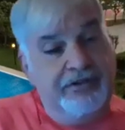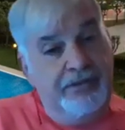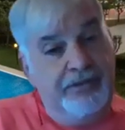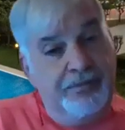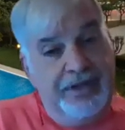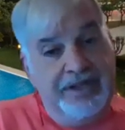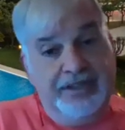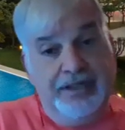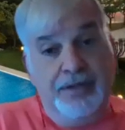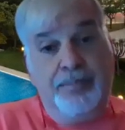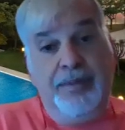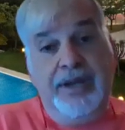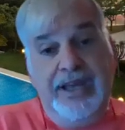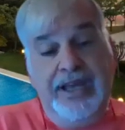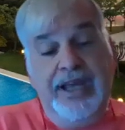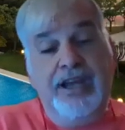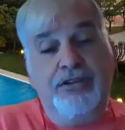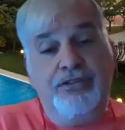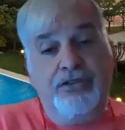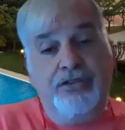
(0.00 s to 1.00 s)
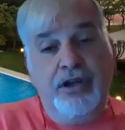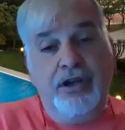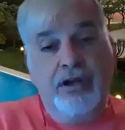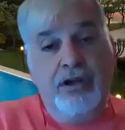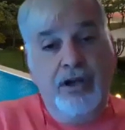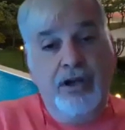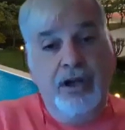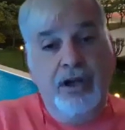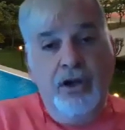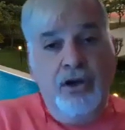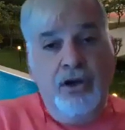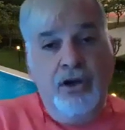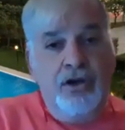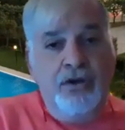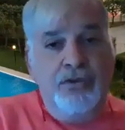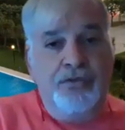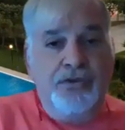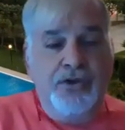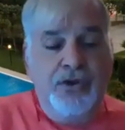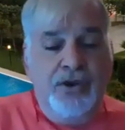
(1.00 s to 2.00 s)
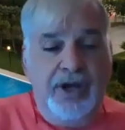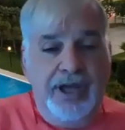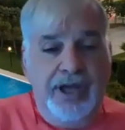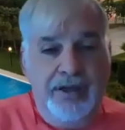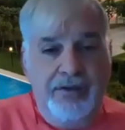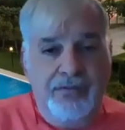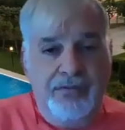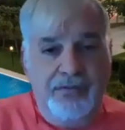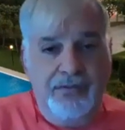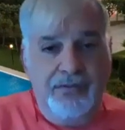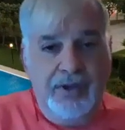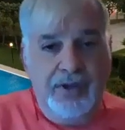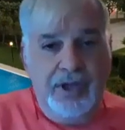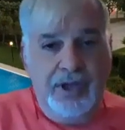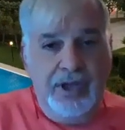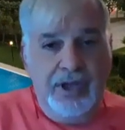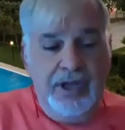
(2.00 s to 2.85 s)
it's a multiplication. Or if you have